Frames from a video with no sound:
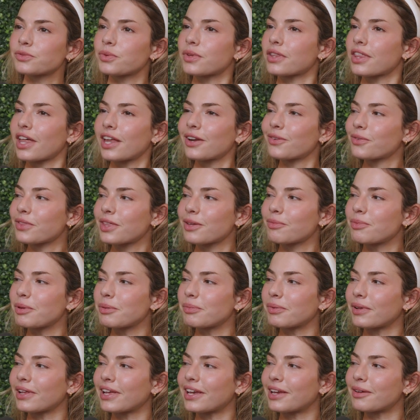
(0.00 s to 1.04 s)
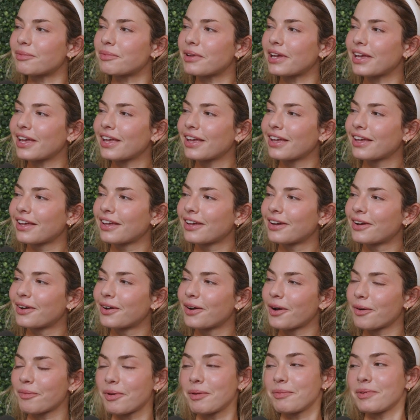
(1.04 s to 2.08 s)
with. I don't think people hate me,
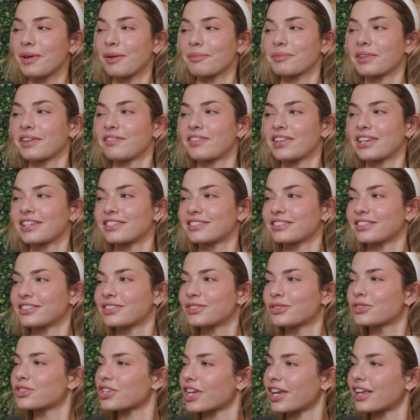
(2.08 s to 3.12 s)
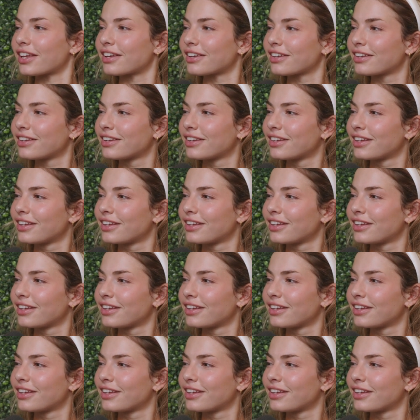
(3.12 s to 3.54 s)
or maybe I'm living in delusion.